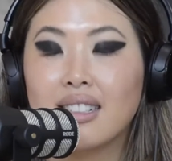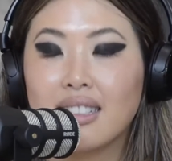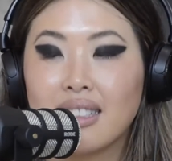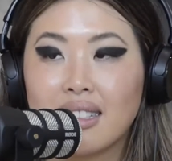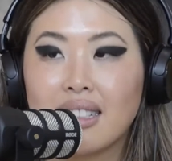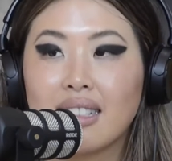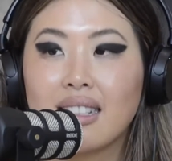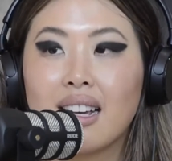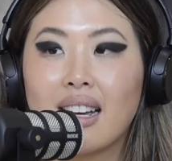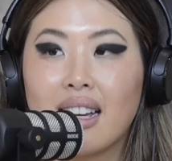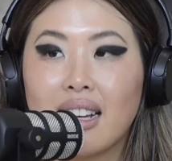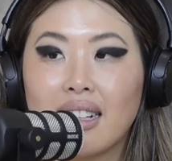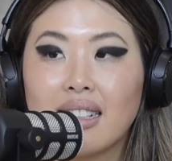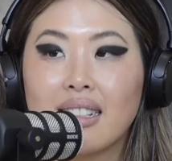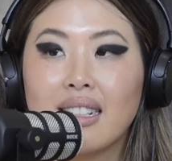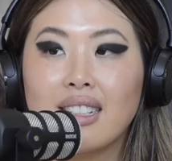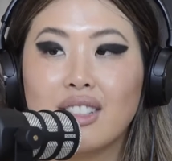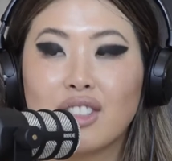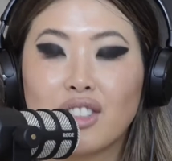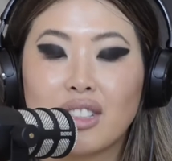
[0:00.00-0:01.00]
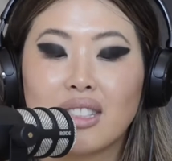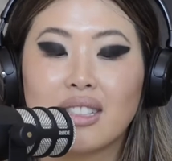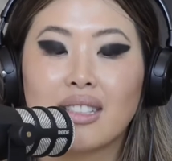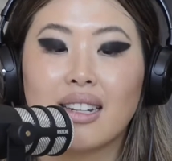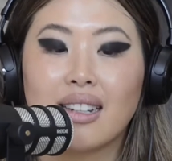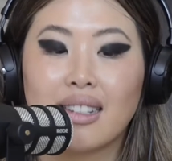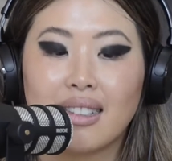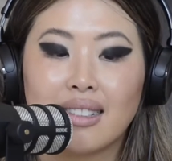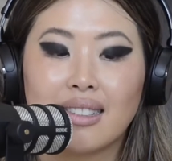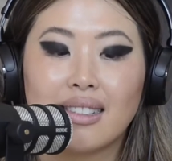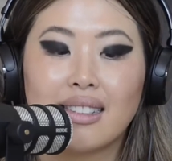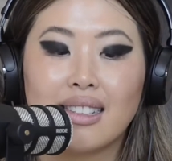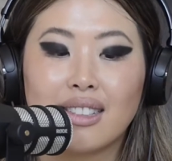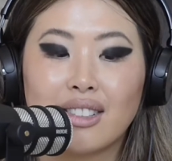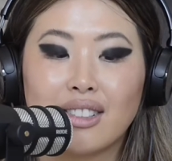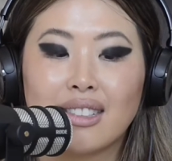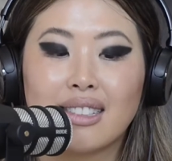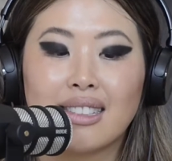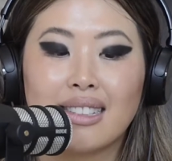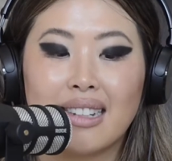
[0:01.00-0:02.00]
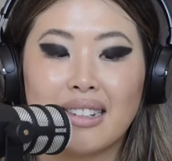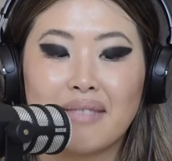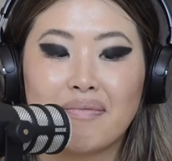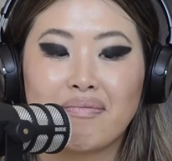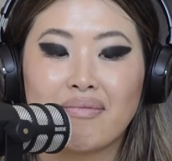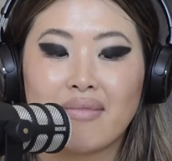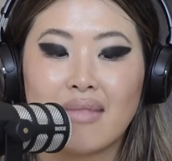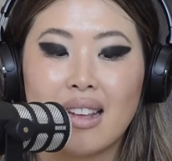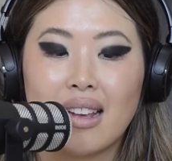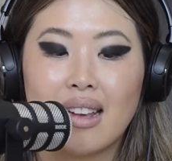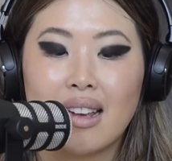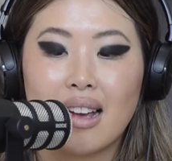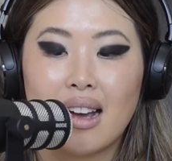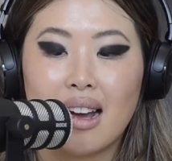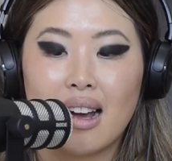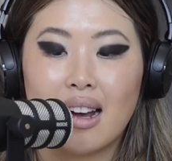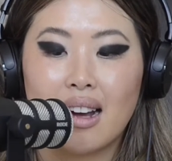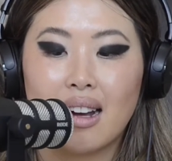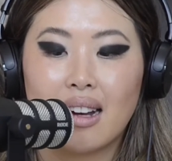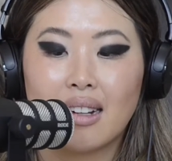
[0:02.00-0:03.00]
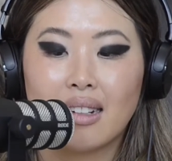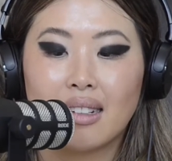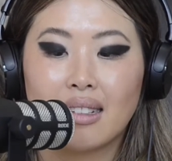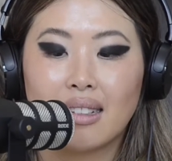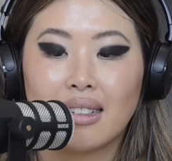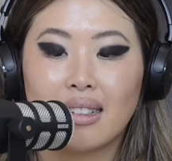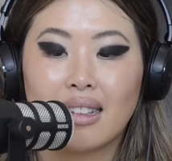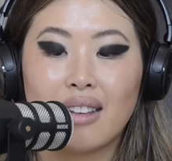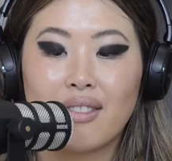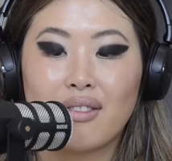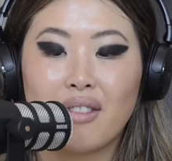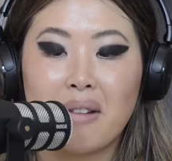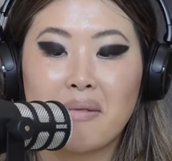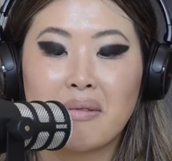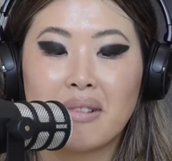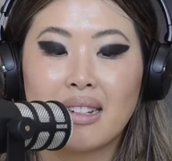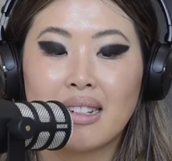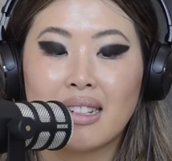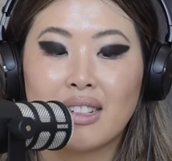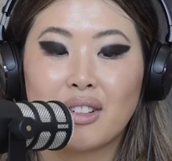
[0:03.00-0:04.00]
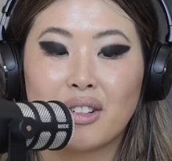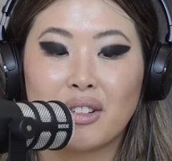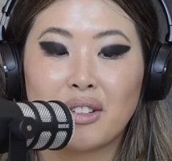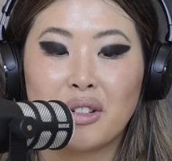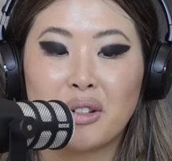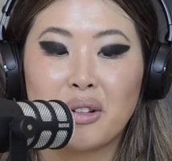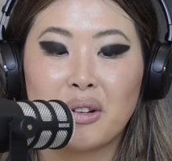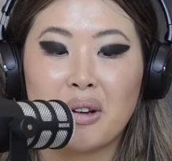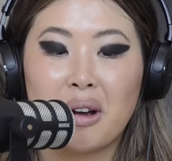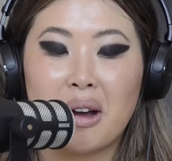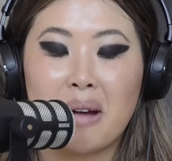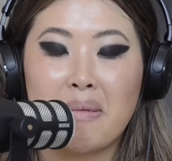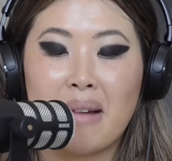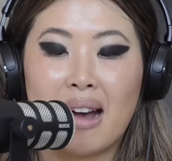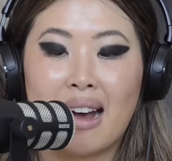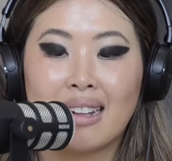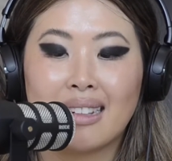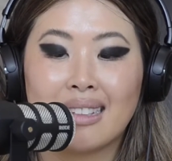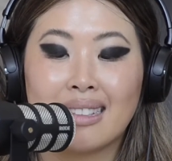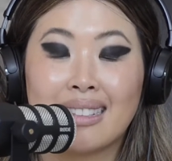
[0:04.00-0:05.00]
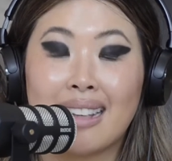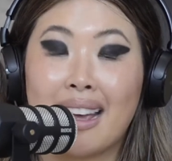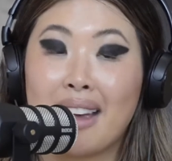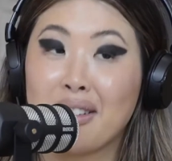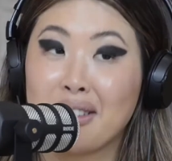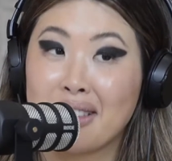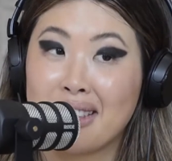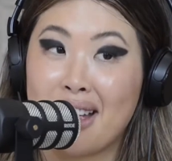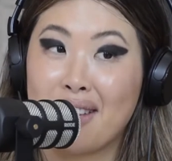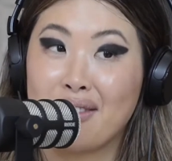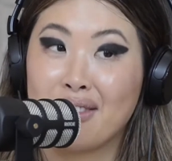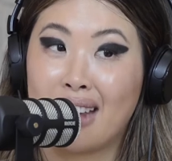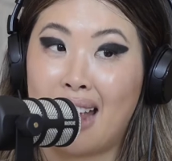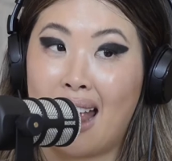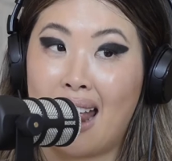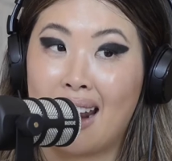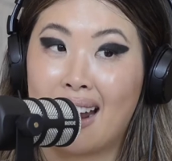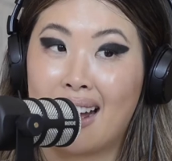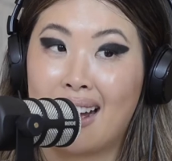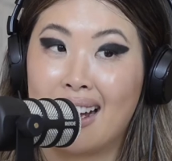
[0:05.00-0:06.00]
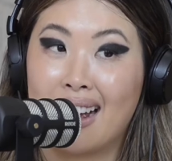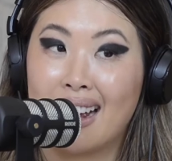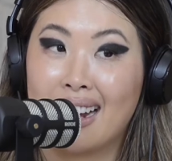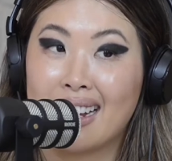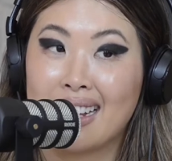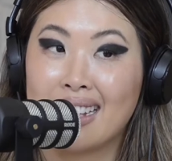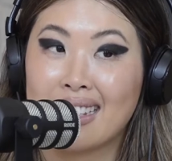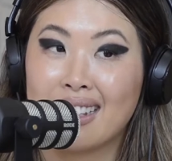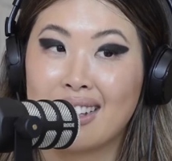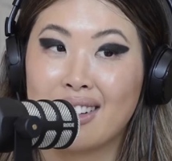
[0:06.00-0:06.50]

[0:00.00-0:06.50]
So yeah, interesting. Liv, I'm going to talk to you about Sales Navigator, because I